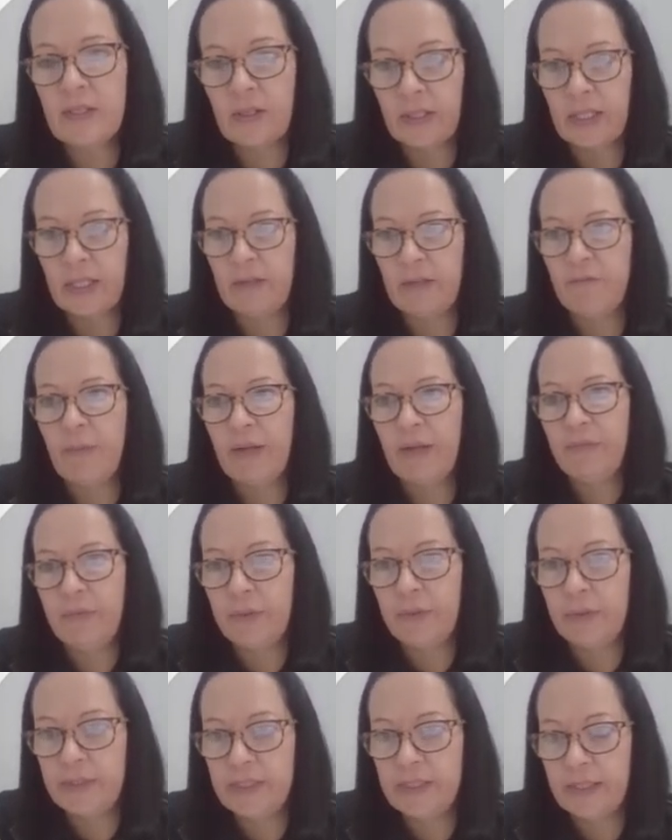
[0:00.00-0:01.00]
So I give
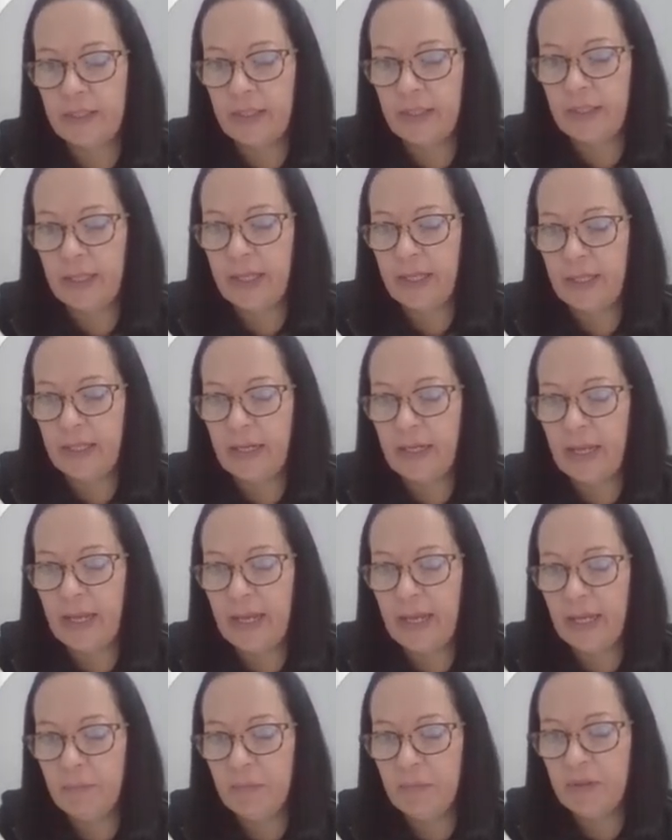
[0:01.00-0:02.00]
my filter a
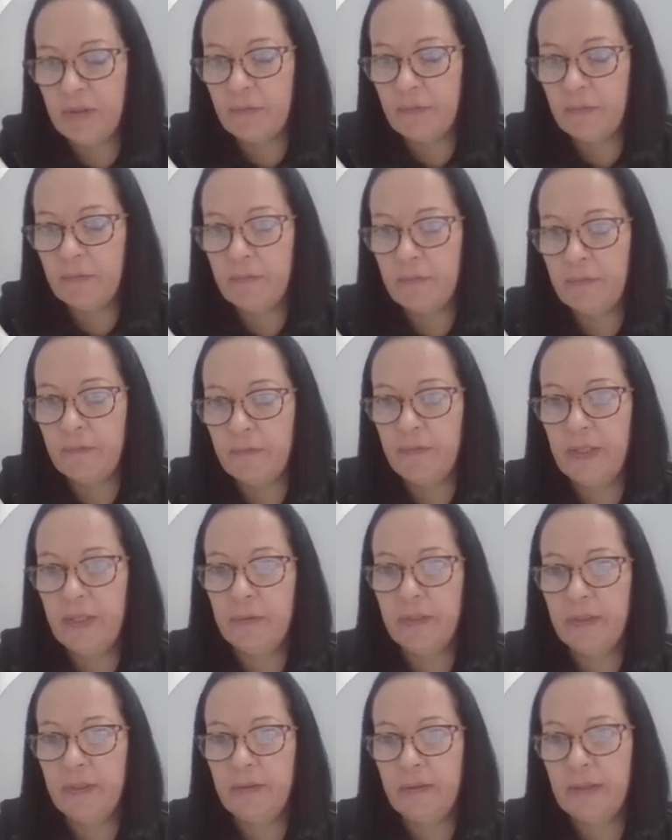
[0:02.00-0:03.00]
name. The
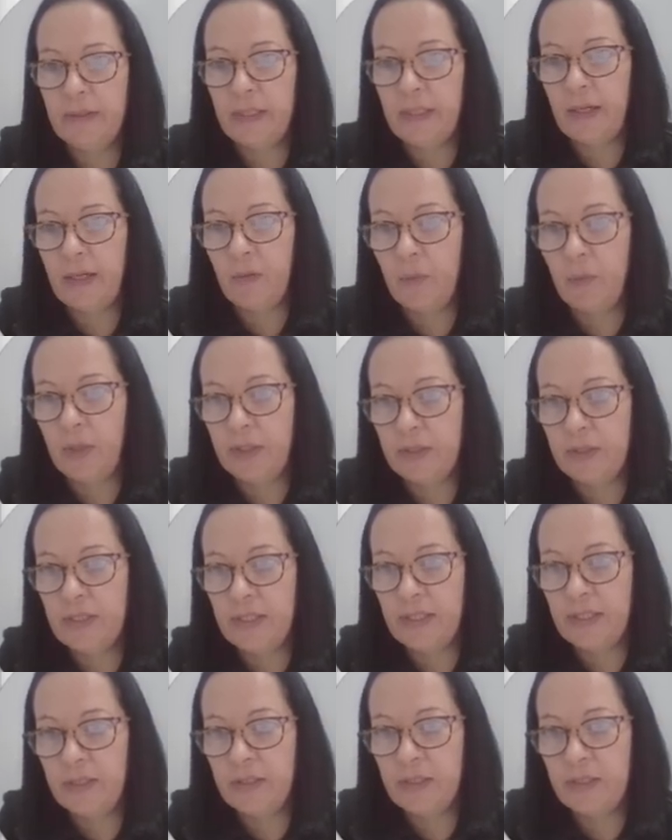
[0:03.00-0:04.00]
field that I
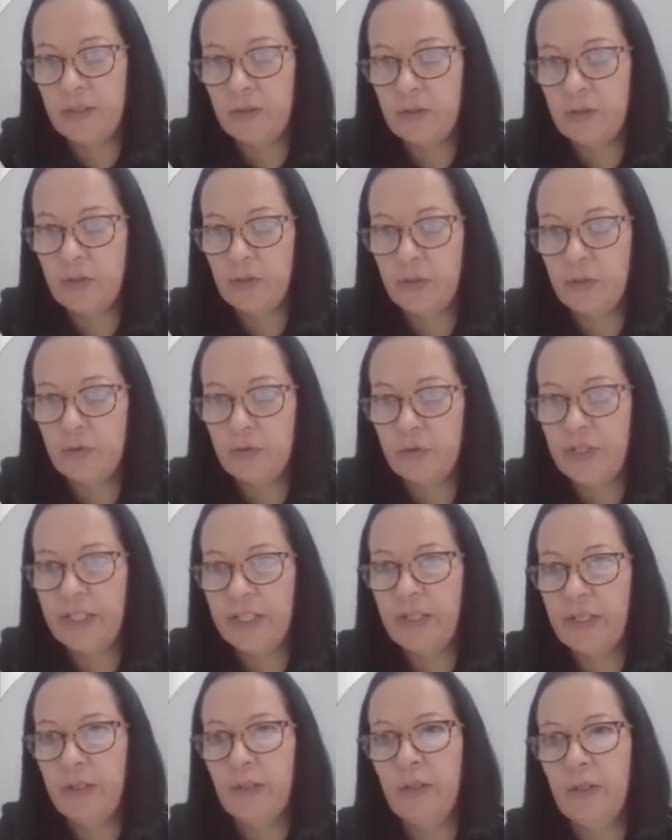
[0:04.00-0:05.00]
want it to
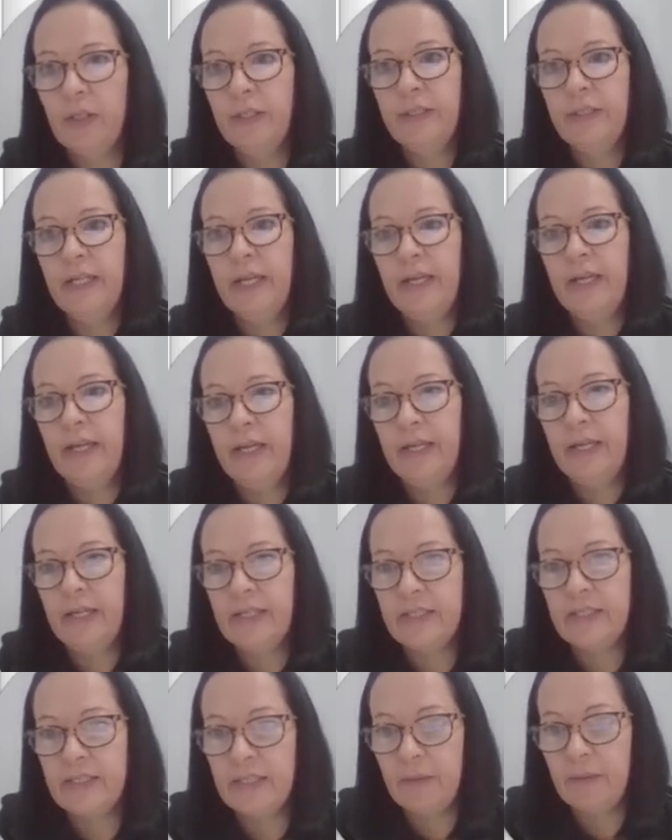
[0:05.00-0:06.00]
trigger on
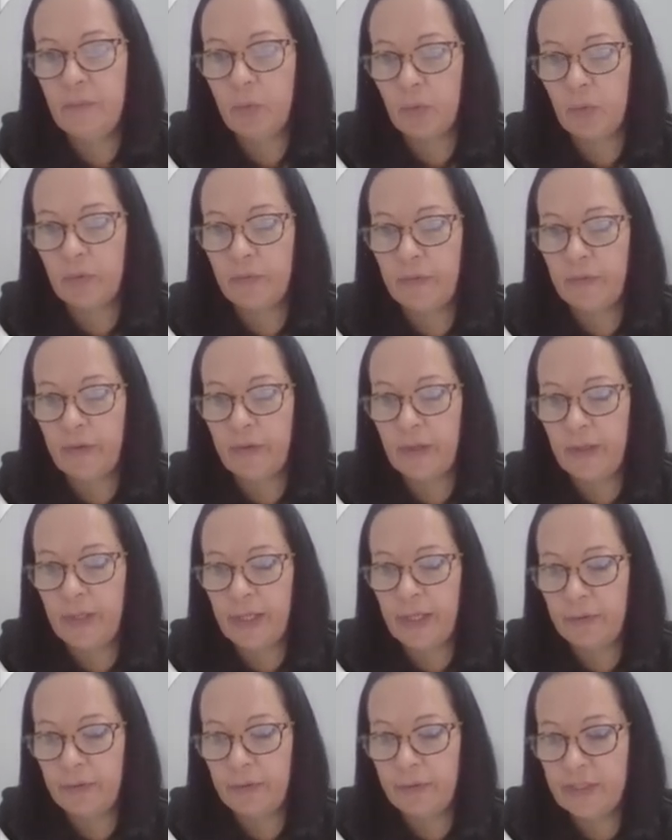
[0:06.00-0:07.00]
is the
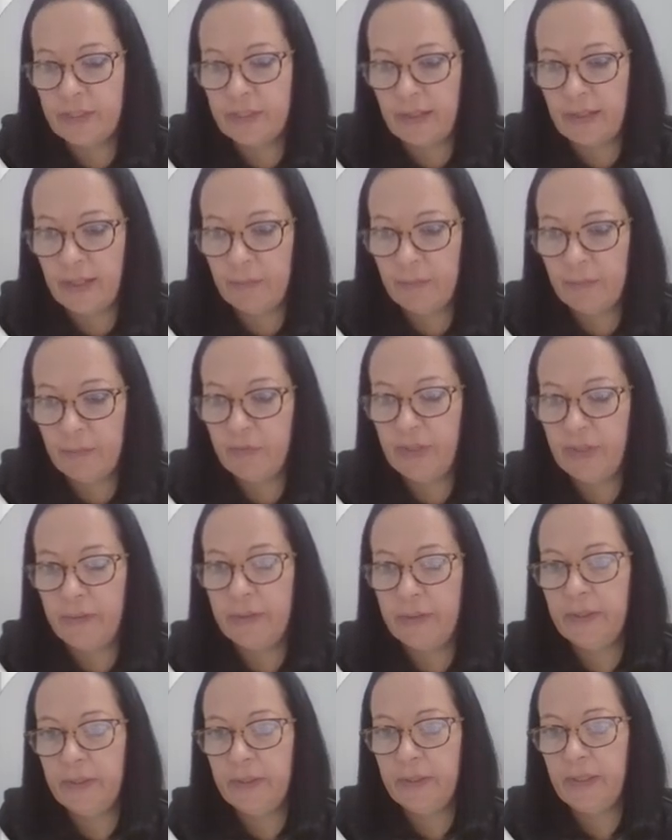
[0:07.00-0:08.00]
portfolio type
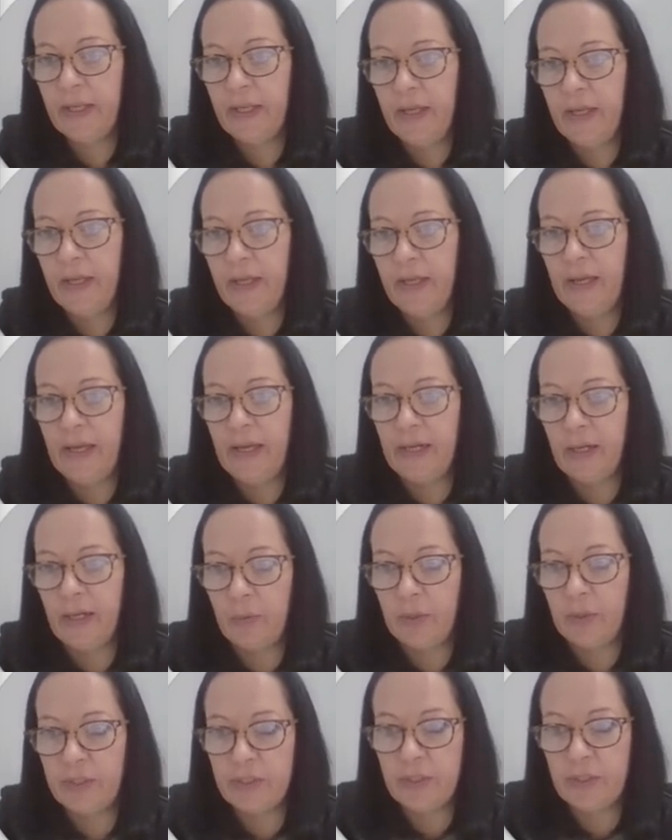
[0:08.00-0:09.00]
field. And I
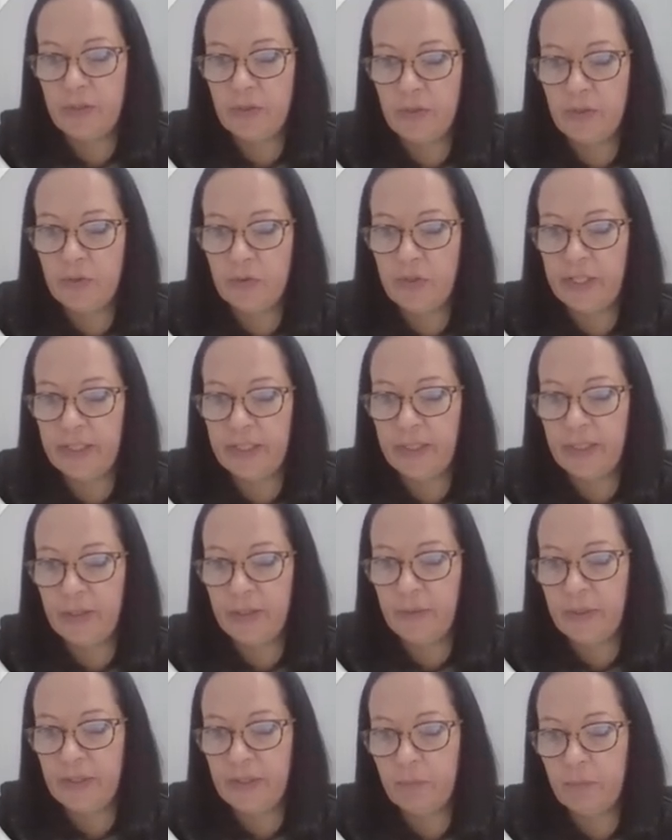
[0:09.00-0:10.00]
want it to trigger
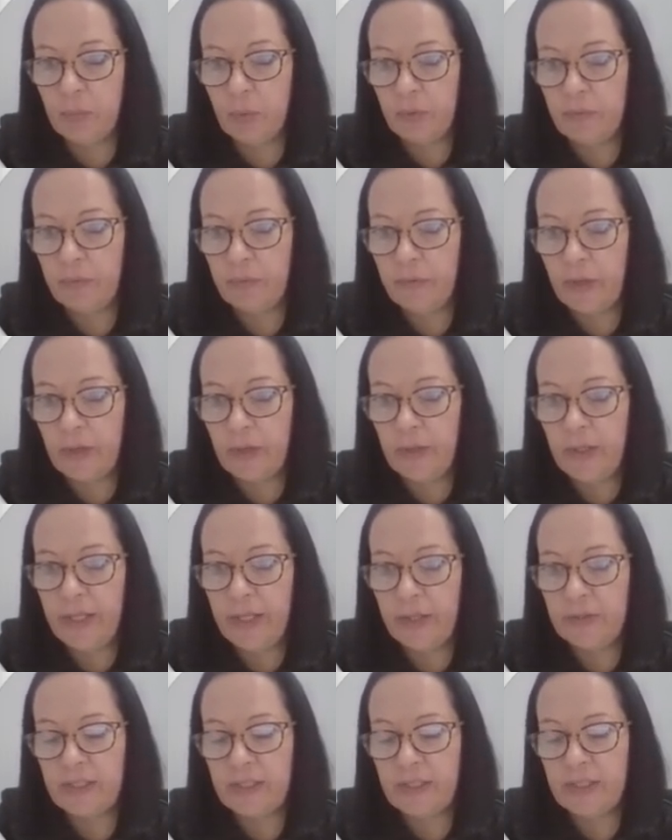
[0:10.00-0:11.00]
when the
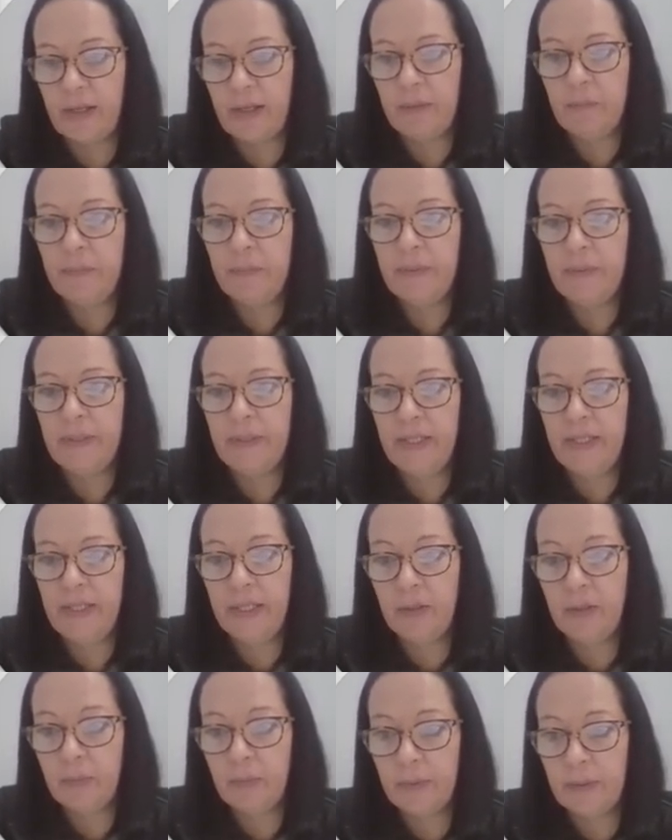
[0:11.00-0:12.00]
portfolio type
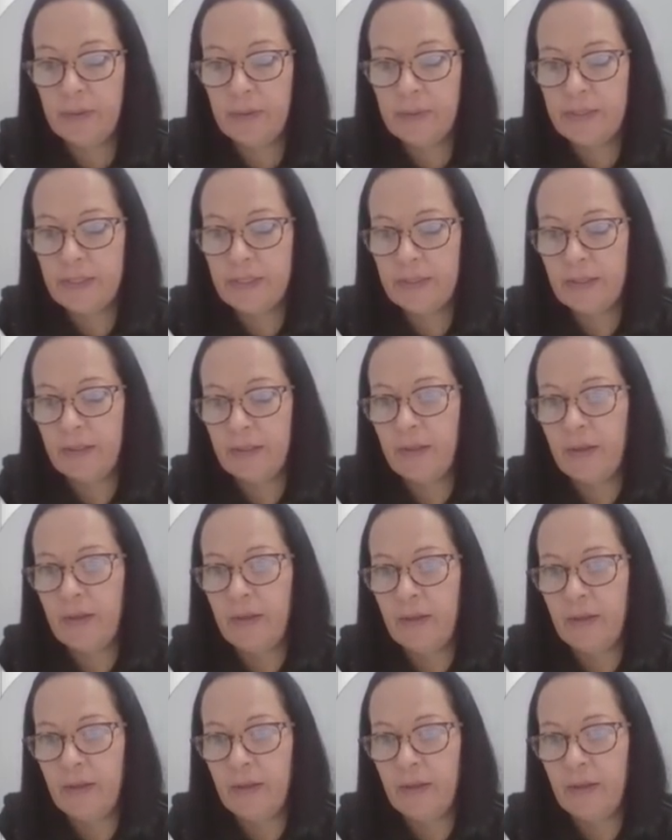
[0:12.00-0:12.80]
equals